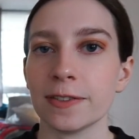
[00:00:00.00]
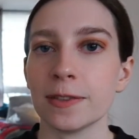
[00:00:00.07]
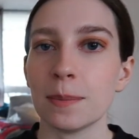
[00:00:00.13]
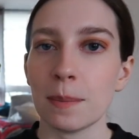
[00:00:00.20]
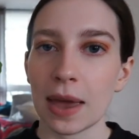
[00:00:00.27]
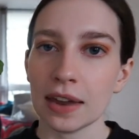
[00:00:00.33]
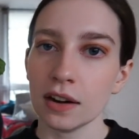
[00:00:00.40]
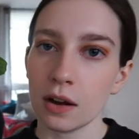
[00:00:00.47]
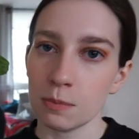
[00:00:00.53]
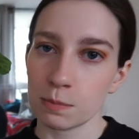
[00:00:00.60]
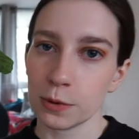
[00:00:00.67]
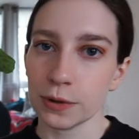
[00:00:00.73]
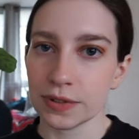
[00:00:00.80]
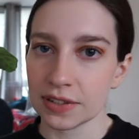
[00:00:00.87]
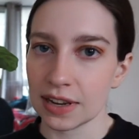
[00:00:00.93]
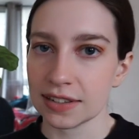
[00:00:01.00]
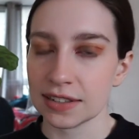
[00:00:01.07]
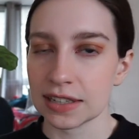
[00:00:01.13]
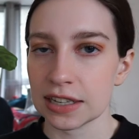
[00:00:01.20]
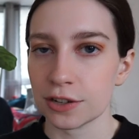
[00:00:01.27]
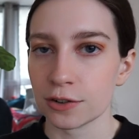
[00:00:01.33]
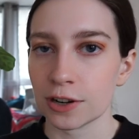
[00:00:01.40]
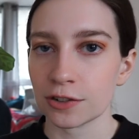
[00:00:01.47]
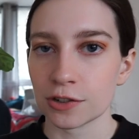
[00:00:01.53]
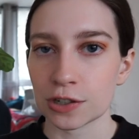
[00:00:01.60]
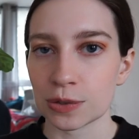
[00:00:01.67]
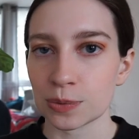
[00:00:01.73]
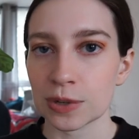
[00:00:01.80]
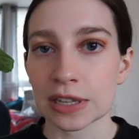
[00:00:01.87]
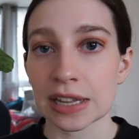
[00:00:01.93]
the men on both sides of the
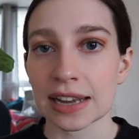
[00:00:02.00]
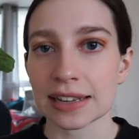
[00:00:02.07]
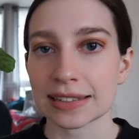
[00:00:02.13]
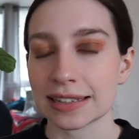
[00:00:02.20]
trenches realized